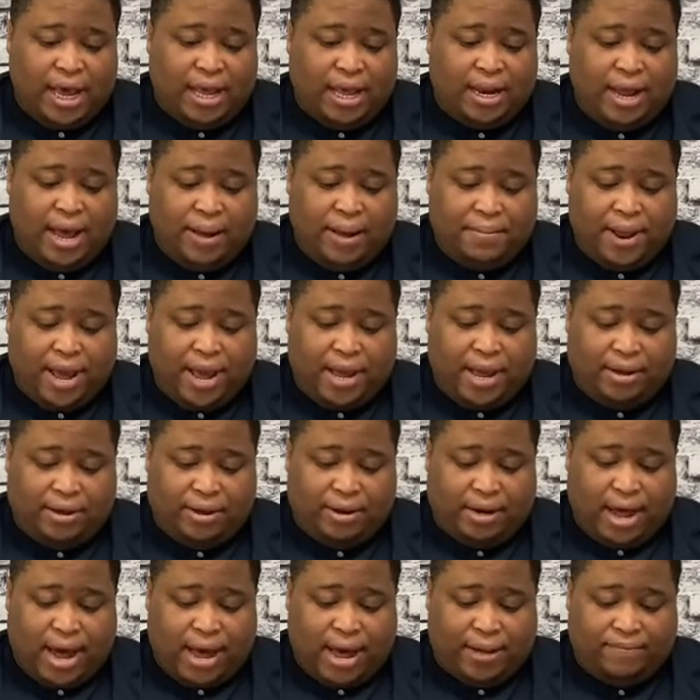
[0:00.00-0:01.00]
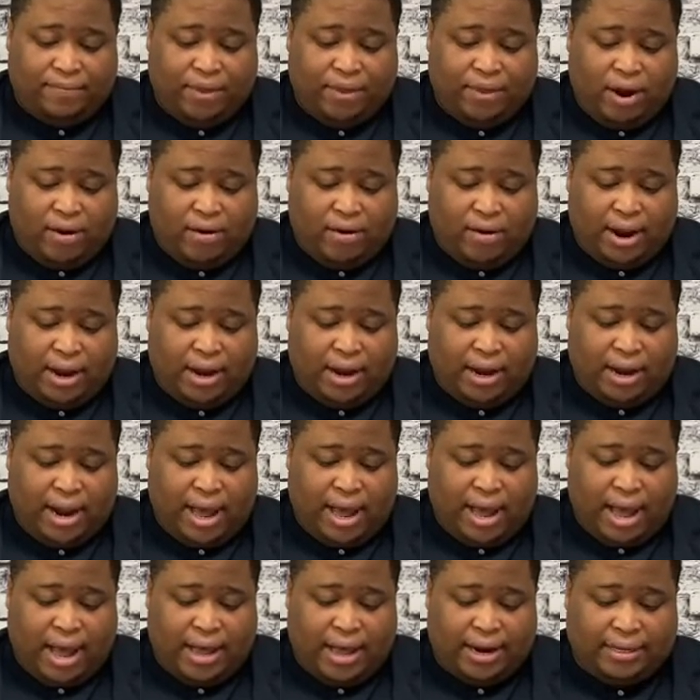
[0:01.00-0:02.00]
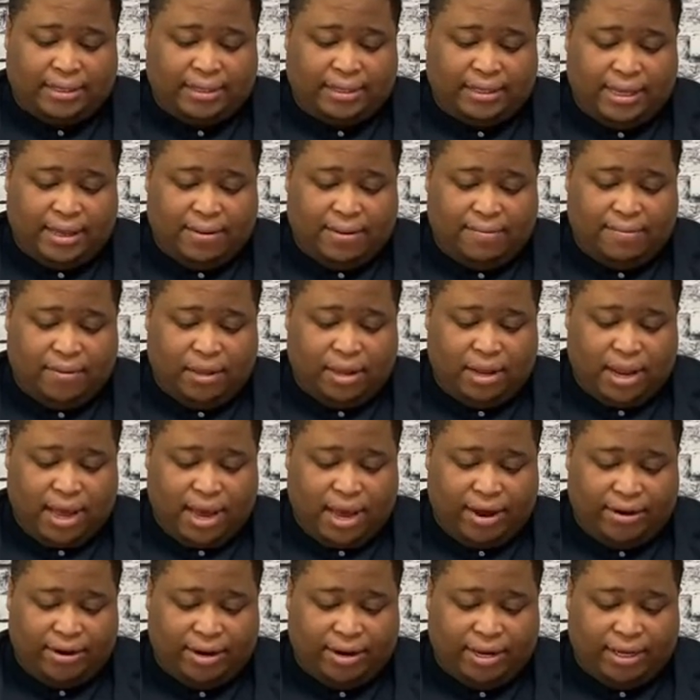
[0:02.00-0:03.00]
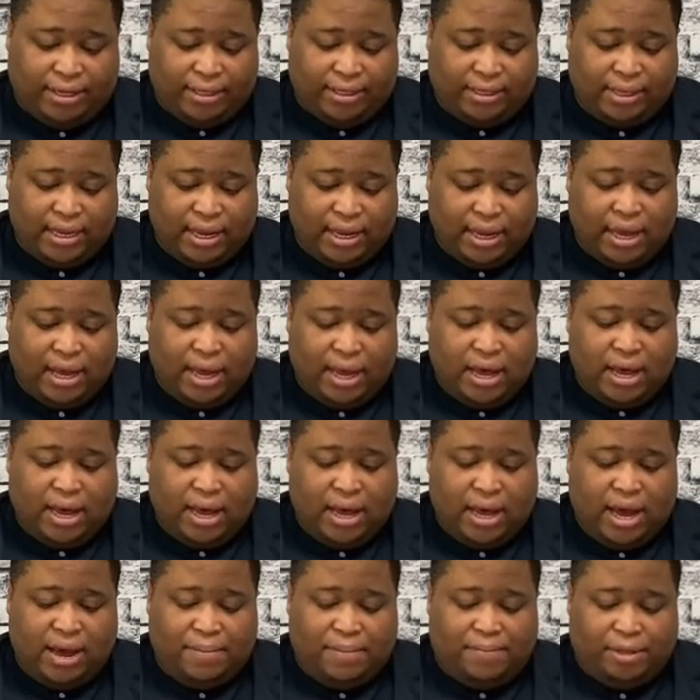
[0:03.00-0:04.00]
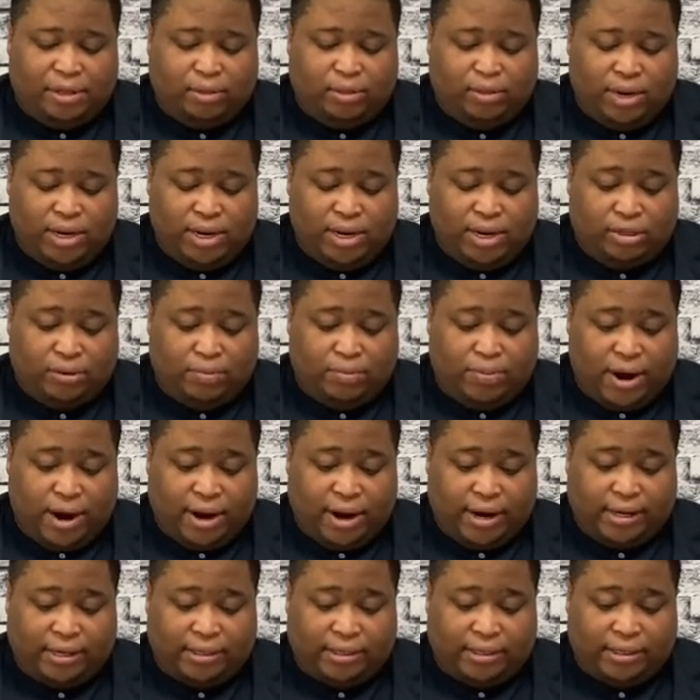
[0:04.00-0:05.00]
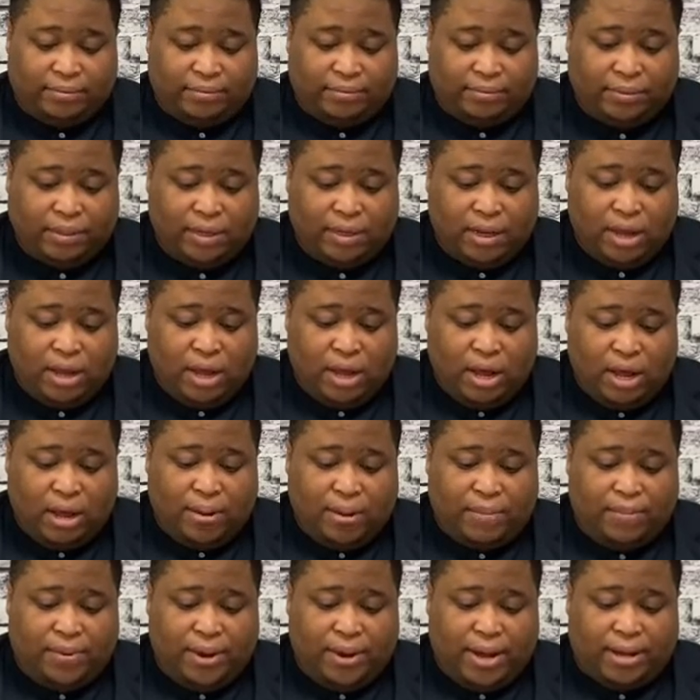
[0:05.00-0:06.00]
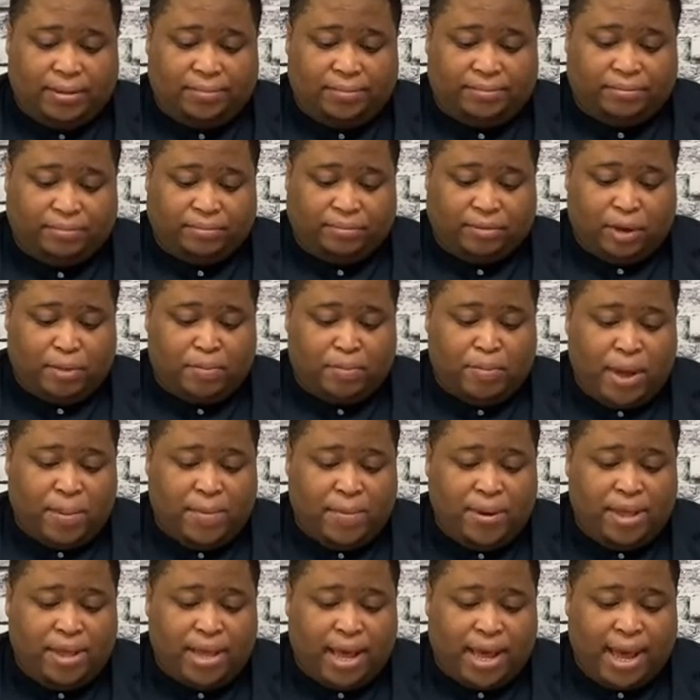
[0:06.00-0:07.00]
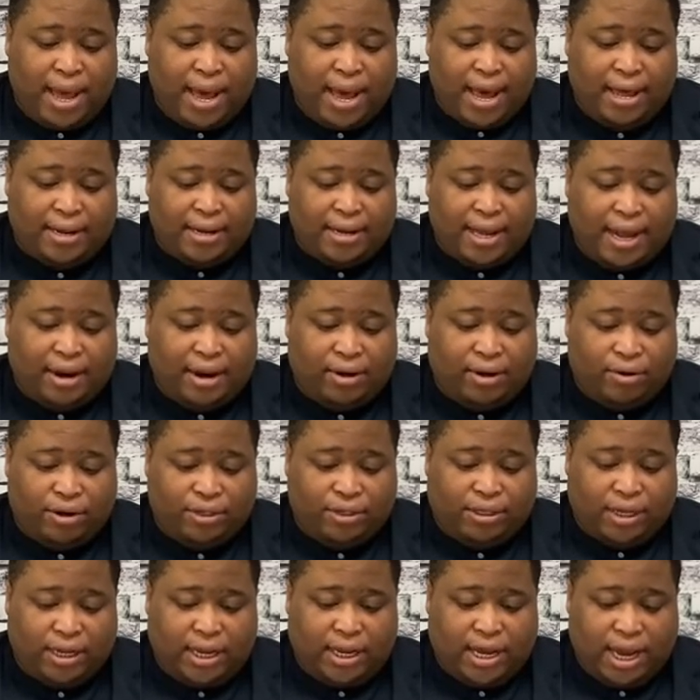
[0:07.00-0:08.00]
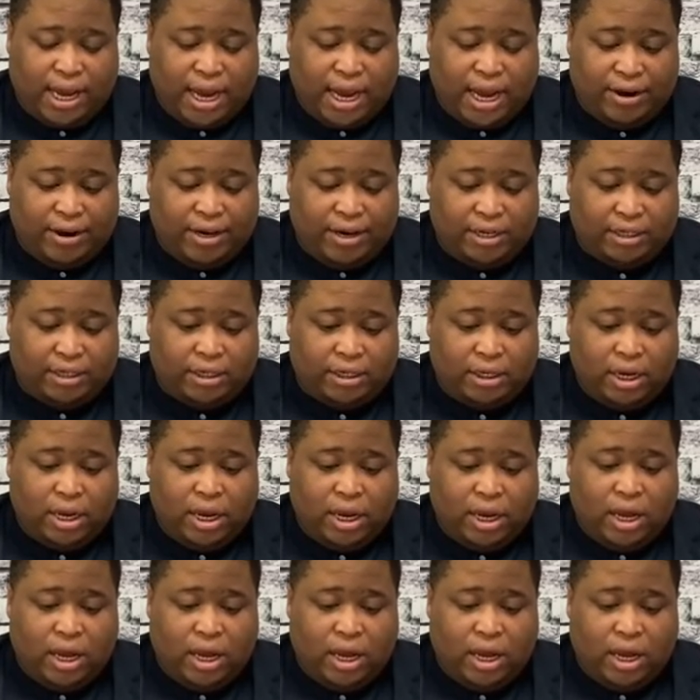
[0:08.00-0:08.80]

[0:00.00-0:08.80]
Now, I'm not going to lie. There are a lot of similarities in between the two parties. But maybe they had a horse and carriage.